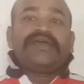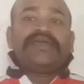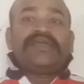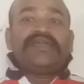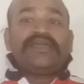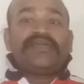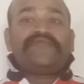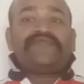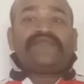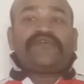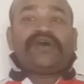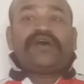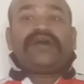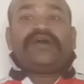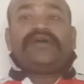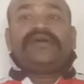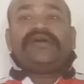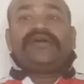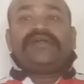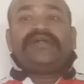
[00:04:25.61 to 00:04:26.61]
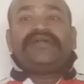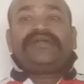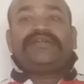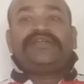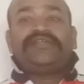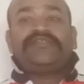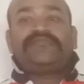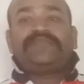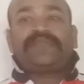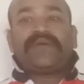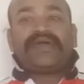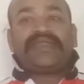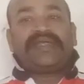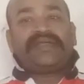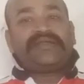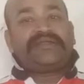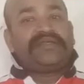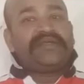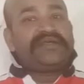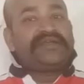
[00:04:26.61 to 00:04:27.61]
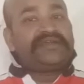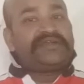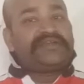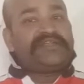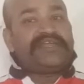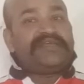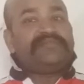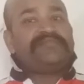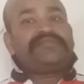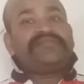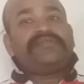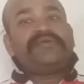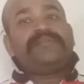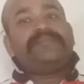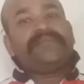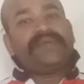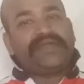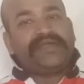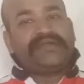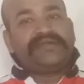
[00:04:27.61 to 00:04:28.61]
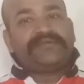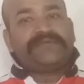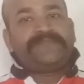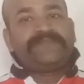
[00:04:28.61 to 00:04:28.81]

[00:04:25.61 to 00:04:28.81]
if a disparate teams made,